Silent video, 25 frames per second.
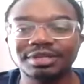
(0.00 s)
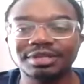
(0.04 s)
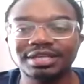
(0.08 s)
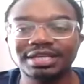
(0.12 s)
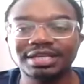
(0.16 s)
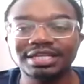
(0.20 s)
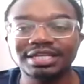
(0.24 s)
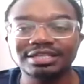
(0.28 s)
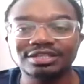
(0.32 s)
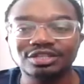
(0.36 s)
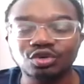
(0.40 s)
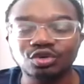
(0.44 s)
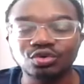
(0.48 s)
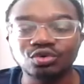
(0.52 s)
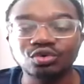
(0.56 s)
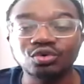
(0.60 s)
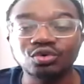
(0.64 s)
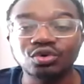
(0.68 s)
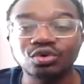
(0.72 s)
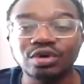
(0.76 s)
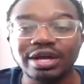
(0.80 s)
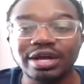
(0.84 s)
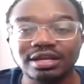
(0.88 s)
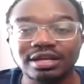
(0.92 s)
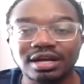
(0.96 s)
of these
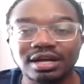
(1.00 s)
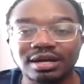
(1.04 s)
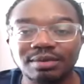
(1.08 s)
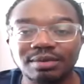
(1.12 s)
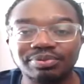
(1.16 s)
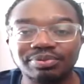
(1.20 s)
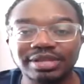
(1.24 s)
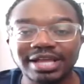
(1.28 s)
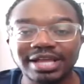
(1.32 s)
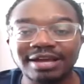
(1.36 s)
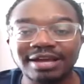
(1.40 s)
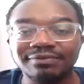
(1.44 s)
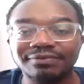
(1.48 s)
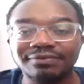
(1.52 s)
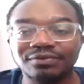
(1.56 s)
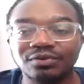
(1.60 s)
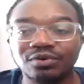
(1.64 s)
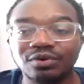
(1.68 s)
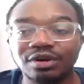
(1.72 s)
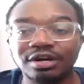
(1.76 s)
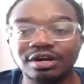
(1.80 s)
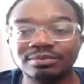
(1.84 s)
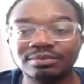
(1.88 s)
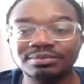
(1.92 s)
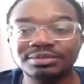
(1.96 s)
cool uh,
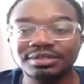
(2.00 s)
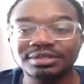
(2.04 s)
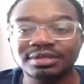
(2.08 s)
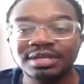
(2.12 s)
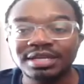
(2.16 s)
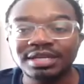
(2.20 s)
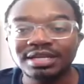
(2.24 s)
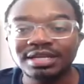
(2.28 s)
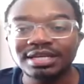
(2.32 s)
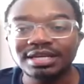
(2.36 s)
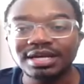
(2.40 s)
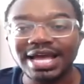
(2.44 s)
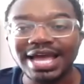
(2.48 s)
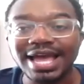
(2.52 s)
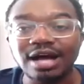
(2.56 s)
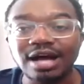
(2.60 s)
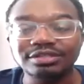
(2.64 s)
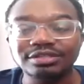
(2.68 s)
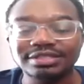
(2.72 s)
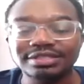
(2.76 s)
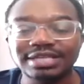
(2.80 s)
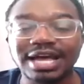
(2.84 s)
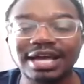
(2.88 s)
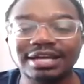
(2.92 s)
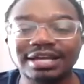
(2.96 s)
platforms
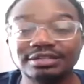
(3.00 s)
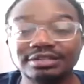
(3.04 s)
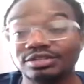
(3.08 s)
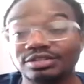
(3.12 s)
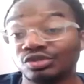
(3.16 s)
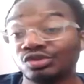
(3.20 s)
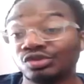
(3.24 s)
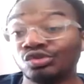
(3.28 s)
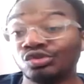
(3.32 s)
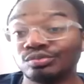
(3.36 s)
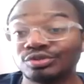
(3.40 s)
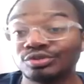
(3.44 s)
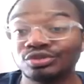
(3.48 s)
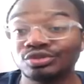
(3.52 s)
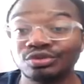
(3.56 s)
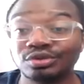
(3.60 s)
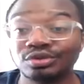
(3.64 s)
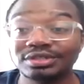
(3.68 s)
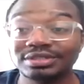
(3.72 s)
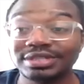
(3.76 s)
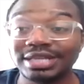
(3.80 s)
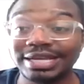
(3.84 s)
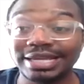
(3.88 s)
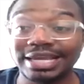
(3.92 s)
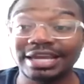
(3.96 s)
outside of Zoom too,
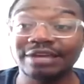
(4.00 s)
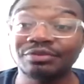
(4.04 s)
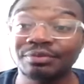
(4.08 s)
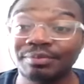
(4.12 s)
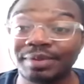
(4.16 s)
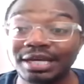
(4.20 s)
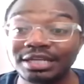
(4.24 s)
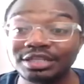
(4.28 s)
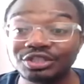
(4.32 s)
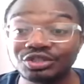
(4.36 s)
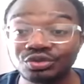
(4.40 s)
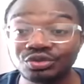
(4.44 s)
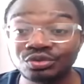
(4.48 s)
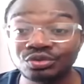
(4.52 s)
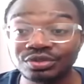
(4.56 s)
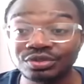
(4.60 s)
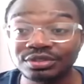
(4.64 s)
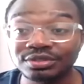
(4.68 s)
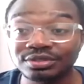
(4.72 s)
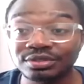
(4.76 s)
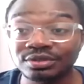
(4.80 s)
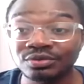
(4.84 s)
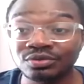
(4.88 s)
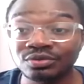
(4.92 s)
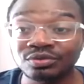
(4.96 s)
because like everybody's using
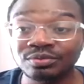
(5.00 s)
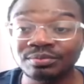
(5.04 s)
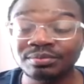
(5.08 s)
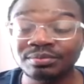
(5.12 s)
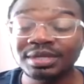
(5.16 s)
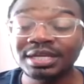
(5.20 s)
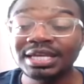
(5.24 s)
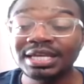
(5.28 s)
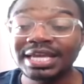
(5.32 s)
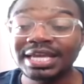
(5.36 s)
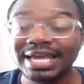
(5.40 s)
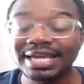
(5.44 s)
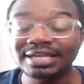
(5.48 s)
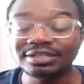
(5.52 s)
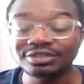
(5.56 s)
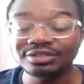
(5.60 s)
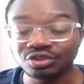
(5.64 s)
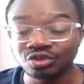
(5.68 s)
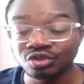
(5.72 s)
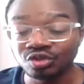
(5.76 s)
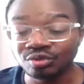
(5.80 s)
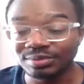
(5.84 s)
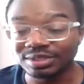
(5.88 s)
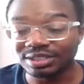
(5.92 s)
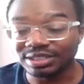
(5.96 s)
Zoom and
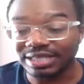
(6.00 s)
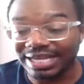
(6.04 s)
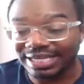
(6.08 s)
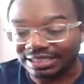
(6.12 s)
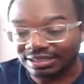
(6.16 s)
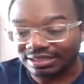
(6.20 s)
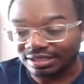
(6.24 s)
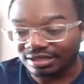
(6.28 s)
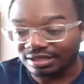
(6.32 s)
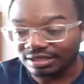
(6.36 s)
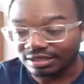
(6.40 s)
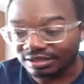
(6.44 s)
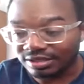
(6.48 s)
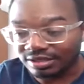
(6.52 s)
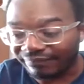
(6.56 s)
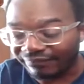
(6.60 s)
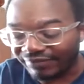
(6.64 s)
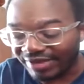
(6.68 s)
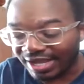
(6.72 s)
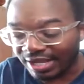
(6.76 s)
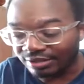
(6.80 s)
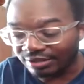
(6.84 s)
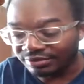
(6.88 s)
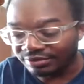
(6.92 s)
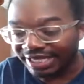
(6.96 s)
Zoom is like the the
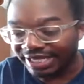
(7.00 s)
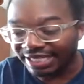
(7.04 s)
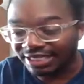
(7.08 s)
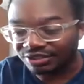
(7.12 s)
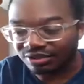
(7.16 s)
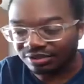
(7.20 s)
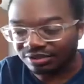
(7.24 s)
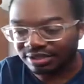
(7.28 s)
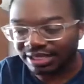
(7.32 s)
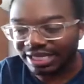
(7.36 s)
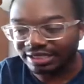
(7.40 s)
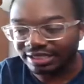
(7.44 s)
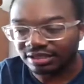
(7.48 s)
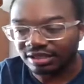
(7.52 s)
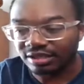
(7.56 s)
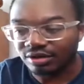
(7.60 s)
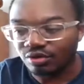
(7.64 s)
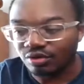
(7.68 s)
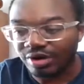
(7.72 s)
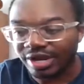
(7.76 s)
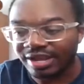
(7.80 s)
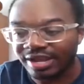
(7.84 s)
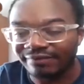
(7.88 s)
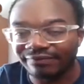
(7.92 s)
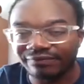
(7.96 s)
foundation, it's like the
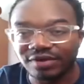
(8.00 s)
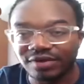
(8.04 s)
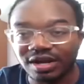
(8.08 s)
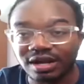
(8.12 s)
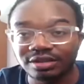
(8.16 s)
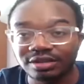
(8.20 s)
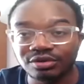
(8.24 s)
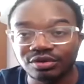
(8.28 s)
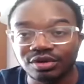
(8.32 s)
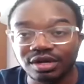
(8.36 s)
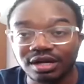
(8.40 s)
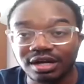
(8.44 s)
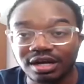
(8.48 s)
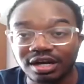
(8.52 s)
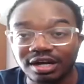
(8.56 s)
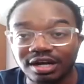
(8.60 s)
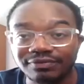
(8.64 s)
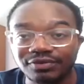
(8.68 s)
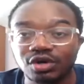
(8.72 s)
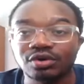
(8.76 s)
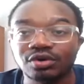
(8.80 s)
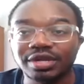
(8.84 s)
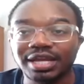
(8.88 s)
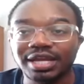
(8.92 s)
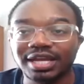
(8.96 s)
grandfather of
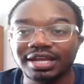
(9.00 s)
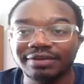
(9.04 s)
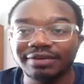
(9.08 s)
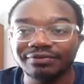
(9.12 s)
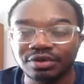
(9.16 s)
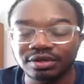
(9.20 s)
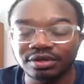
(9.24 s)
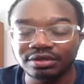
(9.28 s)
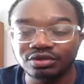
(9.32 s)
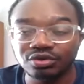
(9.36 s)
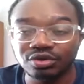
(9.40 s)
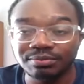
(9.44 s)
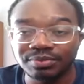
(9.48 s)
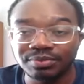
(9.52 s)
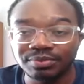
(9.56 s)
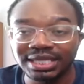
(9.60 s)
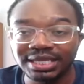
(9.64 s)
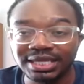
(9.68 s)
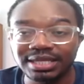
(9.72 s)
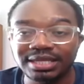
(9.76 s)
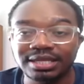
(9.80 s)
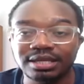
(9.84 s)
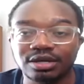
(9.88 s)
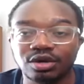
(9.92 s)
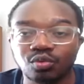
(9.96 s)
okay, if you're gonna do a
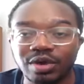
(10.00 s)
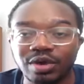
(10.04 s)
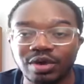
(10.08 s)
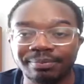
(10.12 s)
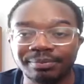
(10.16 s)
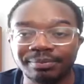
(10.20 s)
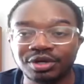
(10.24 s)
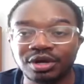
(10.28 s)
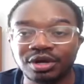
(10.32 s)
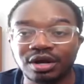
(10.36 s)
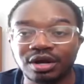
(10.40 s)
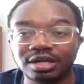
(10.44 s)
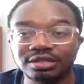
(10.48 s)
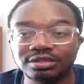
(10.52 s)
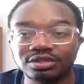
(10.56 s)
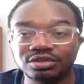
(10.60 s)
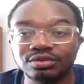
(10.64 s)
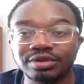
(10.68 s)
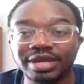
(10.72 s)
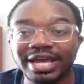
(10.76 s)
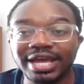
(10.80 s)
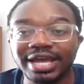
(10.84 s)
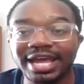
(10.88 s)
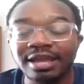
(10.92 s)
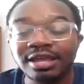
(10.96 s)
meeting or webinar, do
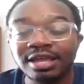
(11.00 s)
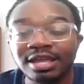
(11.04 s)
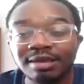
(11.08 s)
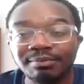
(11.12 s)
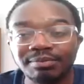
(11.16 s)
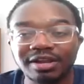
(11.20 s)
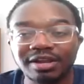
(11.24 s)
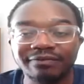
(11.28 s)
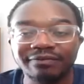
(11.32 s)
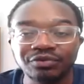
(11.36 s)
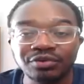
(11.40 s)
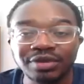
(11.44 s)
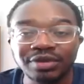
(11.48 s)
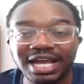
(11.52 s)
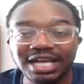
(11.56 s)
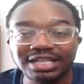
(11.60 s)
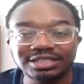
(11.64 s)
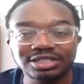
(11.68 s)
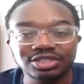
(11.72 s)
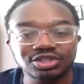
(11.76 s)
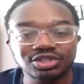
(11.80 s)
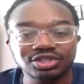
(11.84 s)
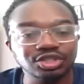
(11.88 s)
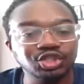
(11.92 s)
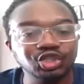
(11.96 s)
that. But if you got
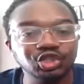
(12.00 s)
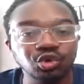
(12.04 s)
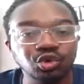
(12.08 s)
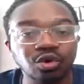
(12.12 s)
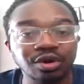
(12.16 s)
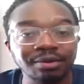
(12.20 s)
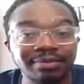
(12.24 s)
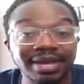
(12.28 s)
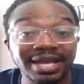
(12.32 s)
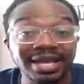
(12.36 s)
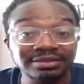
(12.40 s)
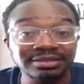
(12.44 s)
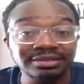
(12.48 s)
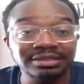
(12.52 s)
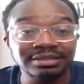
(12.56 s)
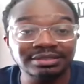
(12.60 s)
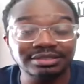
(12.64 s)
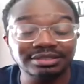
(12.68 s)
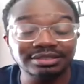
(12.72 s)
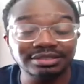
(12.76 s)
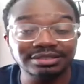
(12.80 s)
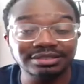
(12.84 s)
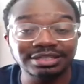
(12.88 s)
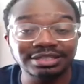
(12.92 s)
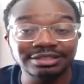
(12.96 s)
just a short message
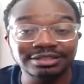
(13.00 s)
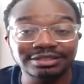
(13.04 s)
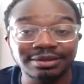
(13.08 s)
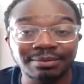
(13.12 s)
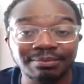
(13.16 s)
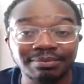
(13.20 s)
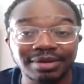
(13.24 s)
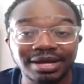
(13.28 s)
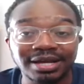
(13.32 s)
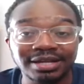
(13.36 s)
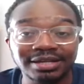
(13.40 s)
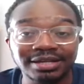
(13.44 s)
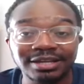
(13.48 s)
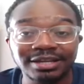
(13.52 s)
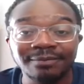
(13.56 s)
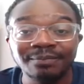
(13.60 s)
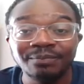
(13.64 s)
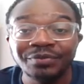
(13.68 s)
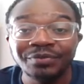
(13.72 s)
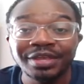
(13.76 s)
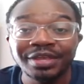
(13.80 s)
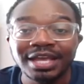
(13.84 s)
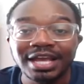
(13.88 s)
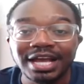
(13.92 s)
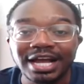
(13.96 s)
to send somebody,
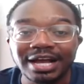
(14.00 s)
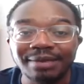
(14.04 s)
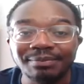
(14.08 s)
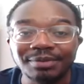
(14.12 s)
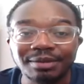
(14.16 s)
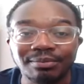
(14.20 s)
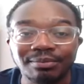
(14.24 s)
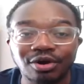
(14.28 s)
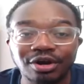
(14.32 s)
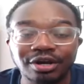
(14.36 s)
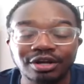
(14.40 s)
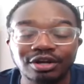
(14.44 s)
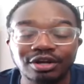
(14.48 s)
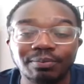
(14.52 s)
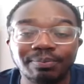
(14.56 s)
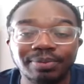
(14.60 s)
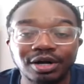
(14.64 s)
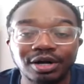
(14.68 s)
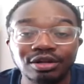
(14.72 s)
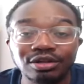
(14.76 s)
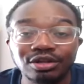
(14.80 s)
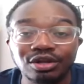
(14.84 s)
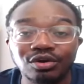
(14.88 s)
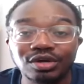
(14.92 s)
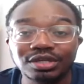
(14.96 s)
I mean Marco
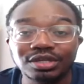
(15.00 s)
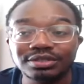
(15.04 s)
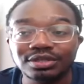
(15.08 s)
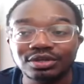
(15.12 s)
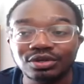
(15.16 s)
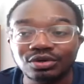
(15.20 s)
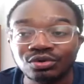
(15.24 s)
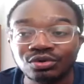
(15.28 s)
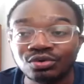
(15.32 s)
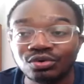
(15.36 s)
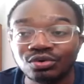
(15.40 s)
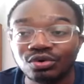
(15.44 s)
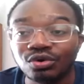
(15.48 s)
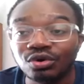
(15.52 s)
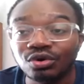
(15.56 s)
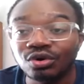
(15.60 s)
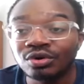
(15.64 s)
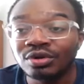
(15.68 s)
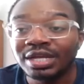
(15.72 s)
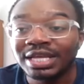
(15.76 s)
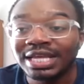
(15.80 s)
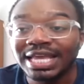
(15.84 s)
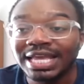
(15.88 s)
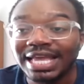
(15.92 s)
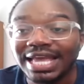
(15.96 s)
Polo is cool.
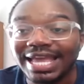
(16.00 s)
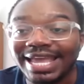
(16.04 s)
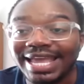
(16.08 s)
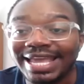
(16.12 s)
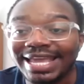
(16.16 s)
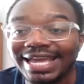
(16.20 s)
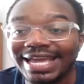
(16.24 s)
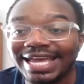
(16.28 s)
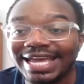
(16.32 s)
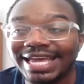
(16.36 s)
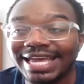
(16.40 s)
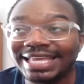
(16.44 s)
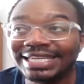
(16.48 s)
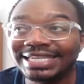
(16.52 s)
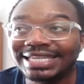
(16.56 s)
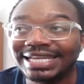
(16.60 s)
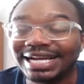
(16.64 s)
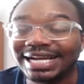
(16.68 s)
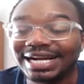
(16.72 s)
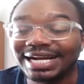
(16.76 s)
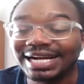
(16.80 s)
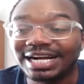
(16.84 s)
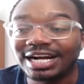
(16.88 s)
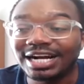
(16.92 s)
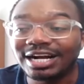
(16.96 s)
And
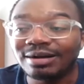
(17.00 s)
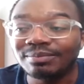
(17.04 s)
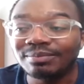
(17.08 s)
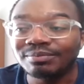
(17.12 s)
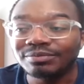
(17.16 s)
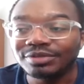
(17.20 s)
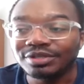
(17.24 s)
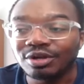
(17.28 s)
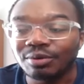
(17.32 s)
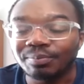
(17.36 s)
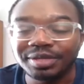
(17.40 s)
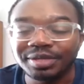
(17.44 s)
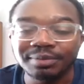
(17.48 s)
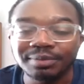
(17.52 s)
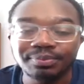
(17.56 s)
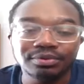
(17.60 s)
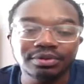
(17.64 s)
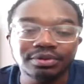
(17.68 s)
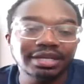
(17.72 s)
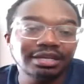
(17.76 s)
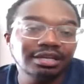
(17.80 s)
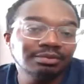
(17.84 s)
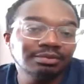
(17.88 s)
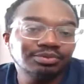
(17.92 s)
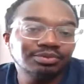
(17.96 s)
um, you know, people
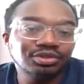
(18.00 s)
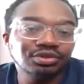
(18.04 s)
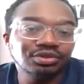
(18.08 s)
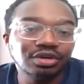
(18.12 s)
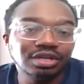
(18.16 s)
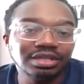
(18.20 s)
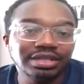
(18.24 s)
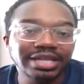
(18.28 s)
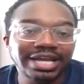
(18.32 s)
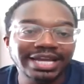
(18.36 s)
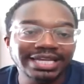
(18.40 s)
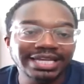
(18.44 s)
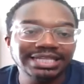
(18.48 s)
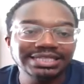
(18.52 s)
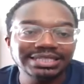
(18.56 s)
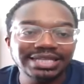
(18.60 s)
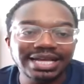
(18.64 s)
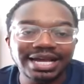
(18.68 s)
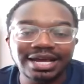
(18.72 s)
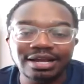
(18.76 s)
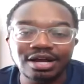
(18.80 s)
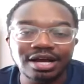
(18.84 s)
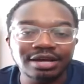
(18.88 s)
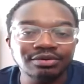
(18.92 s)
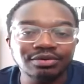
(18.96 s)
are hip to it. Like
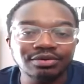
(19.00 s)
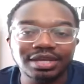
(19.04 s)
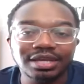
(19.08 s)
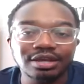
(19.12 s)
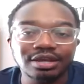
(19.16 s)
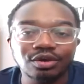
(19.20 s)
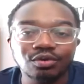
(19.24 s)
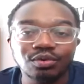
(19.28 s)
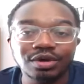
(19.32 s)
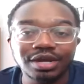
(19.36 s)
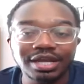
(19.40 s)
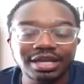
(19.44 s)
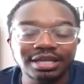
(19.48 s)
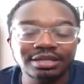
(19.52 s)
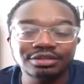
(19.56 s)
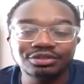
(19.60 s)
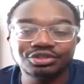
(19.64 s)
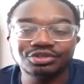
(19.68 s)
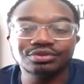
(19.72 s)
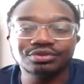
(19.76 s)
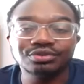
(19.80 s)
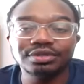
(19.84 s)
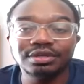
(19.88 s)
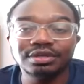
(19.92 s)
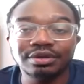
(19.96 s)
I, I don't care what
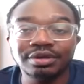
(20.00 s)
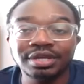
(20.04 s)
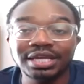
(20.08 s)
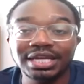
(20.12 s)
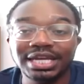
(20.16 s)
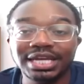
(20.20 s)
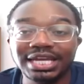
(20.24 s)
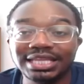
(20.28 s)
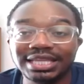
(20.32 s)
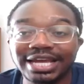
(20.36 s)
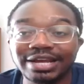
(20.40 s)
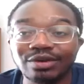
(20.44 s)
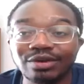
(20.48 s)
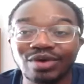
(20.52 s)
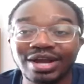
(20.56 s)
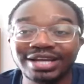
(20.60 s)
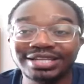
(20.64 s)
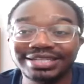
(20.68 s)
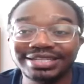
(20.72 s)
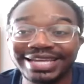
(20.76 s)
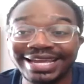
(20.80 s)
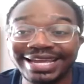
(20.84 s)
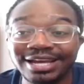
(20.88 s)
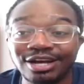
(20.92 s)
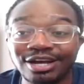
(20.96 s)
industry you're in, like right
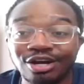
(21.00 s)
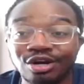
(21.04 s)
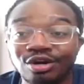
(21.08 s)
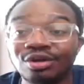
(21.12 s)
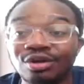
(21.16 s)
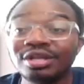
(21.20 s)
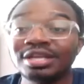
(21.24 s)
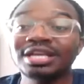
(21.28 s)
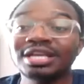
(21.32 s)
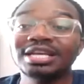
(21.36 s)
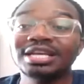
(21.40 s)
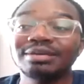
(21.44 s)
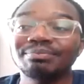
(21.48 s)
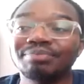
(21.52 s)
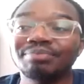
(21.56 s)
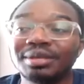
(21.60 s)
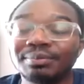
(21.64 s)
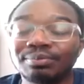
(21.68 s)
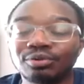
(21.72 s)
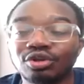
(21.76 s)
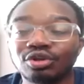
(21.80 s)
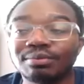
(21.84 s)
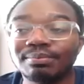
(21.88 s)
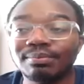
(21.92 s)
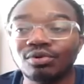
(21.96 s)
now,
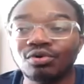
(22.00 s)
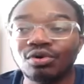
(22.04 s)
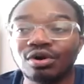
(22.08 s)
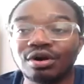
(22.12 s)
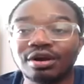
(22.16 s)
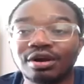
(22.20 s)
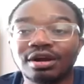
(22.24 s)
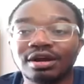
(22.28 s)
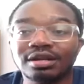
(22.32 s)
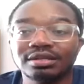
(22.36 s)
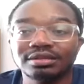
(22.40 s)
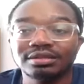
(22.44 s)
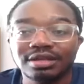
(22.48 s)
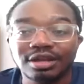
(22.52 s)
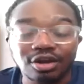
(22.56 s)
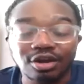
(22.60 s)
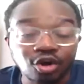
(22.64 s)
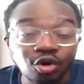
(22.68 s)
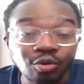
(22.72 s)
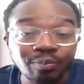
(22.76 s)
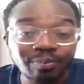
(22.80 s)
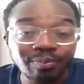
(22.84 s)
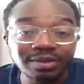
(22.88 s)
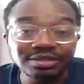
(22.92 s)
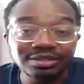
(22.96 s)
people are more, they're
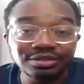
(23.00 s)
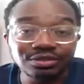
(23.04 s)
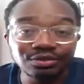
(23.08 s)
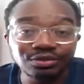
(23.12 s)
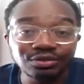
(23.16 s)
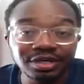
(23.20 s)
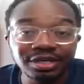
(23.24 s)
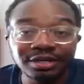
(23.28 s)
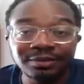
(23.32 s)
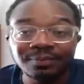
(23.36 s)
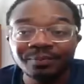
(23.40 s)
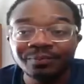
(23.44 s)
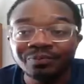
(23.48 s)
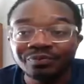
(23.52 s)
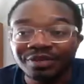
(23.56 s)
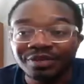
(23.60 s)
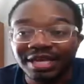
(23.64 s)
open to it.